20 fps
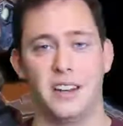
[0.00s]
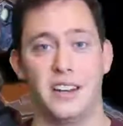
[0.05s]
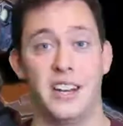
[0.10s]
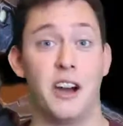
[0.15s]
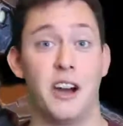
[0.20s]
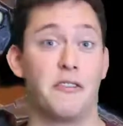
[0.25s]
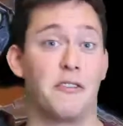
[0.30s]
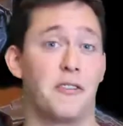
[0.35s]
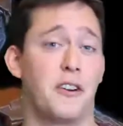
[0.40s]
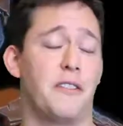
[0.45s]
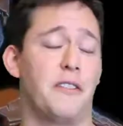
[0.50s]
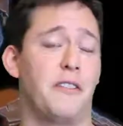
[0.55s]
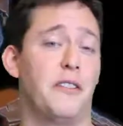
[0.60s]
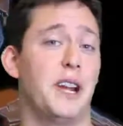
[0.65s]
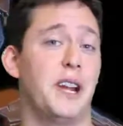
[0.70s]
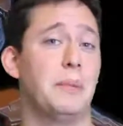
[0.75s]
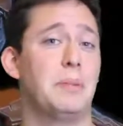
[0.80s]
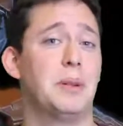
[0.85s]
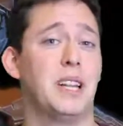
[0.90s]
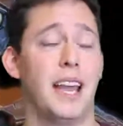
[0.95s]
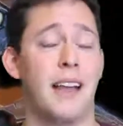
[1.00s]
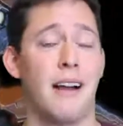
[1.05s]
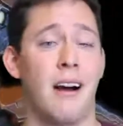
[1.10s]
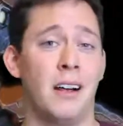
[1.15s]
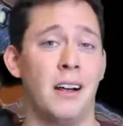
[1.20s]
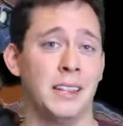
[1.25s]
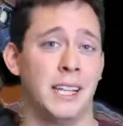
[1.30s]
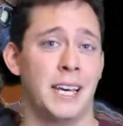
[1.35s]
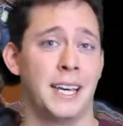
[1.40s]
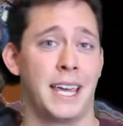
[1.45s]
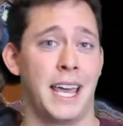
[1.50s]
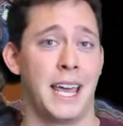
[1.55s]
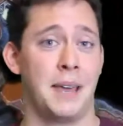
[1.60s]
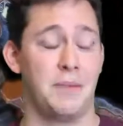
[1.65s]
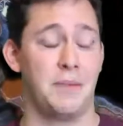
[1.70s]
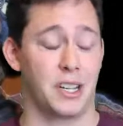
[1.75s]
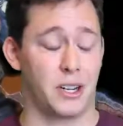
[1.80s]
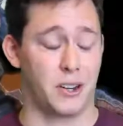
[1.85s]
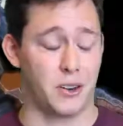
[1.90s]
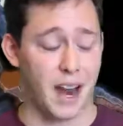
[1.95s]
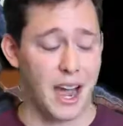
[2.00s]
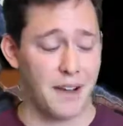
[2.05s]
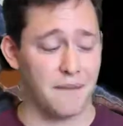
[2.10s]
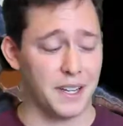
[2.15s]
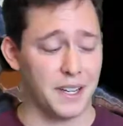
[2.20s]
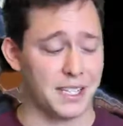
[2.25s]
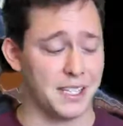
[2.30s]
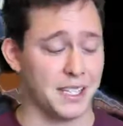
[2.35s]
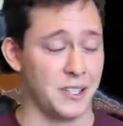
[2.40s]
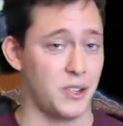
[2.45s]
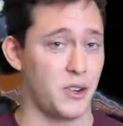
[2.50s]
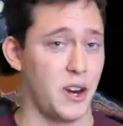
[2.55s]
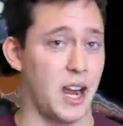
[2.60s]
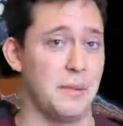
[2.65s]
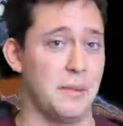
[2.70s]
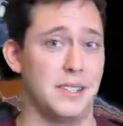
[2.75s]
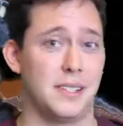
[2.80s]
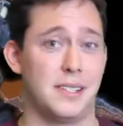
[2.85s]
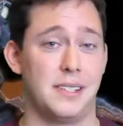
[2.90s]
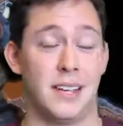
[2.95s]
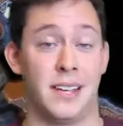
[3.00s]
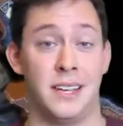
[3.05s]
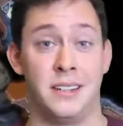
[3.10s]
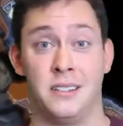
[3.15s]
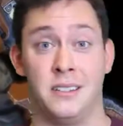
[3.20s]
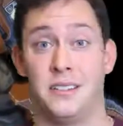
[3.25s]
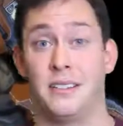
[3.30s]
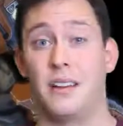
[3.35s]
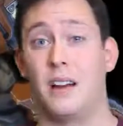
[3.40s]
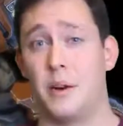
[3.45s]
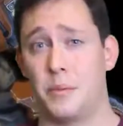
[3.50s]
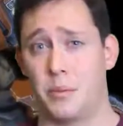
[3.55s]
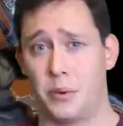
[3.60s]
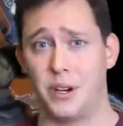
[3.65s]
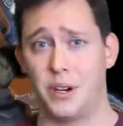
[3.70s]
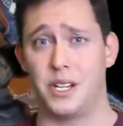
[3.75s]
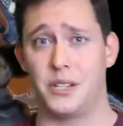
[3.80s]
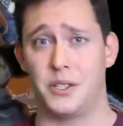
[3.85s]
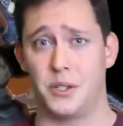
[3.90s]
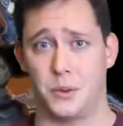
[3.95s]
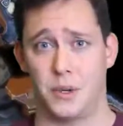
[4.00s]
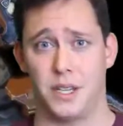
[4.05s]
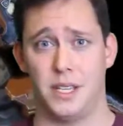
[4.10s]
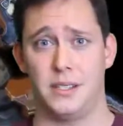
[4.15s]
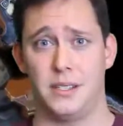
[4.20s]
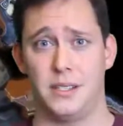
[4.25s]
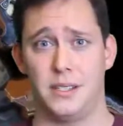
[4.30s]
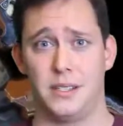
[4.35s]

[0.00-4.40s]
Now for a free-to-play online game, the graphics in Tribes Ascend are pretty sweet.